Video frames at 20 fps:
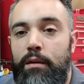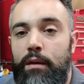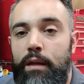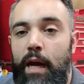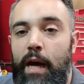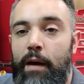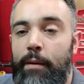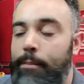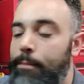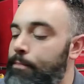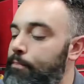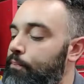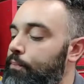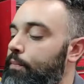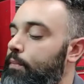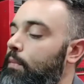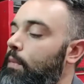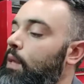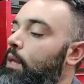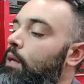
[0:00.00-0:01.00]
Now,
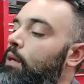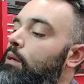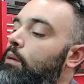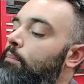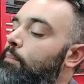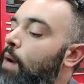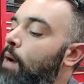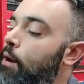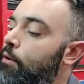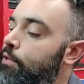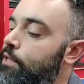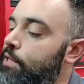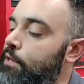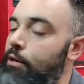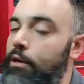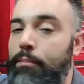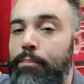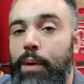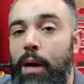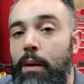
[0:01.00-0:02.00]
power
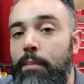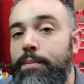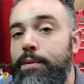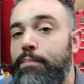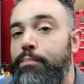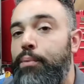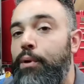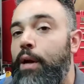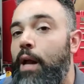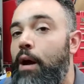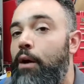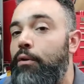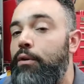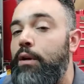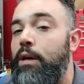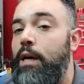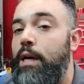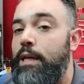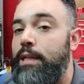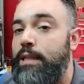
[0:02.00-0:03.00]
steering pumps put out
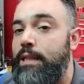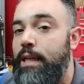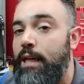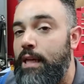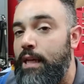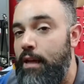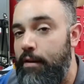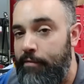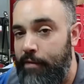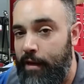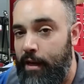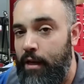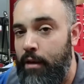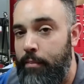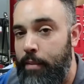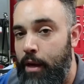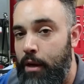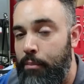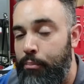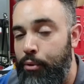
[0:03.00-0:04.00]
a significant
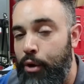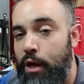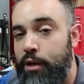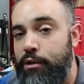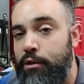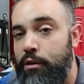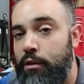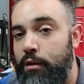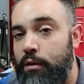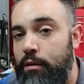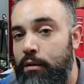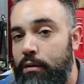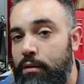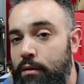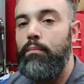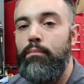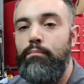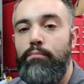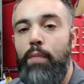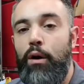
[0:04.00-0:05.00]
amount of pressure.
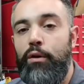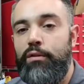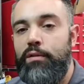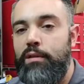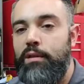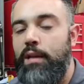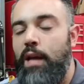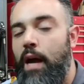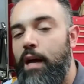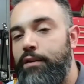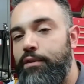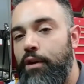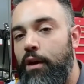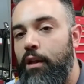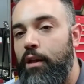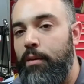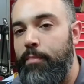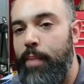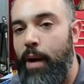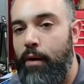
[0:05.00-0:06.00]
Most
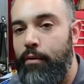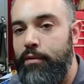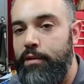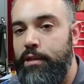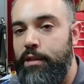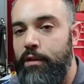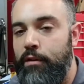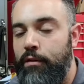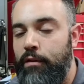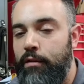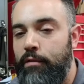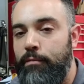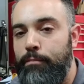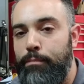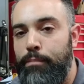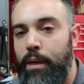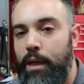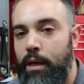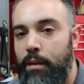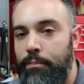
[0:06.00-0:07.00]
hydraulic power steering
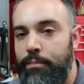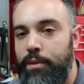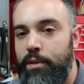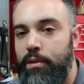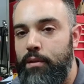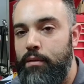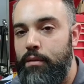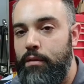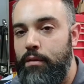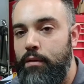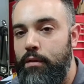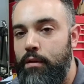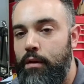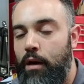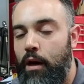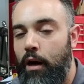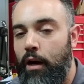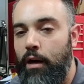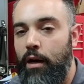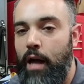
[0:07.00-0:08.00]
pumps
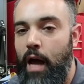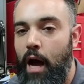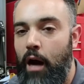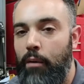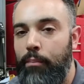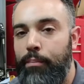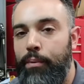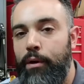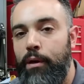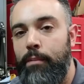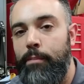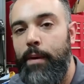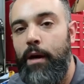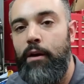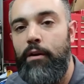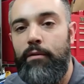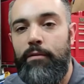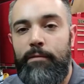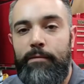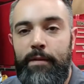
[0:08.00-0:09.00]
are going to output
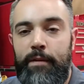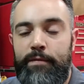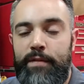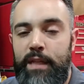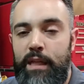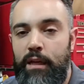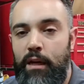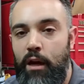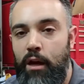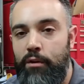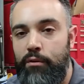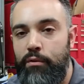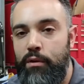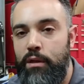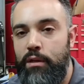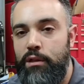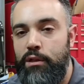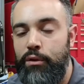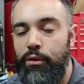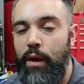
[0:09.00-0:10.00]
about
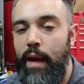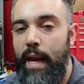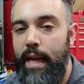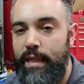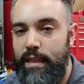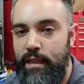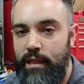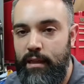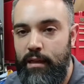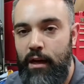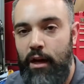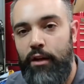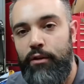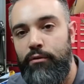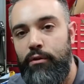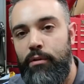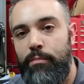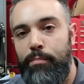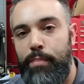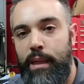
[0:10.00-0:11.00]
1500 to
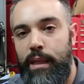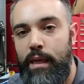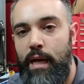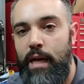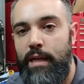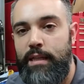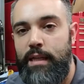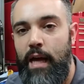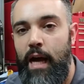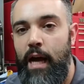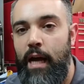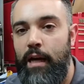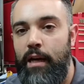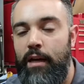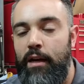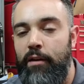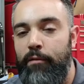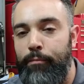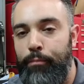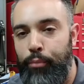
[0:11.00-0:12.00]
1800 psi
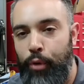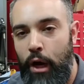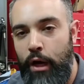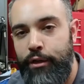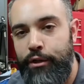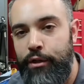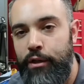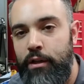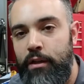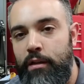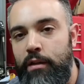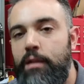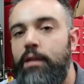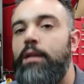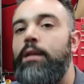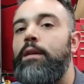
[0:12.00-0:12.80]
of pressure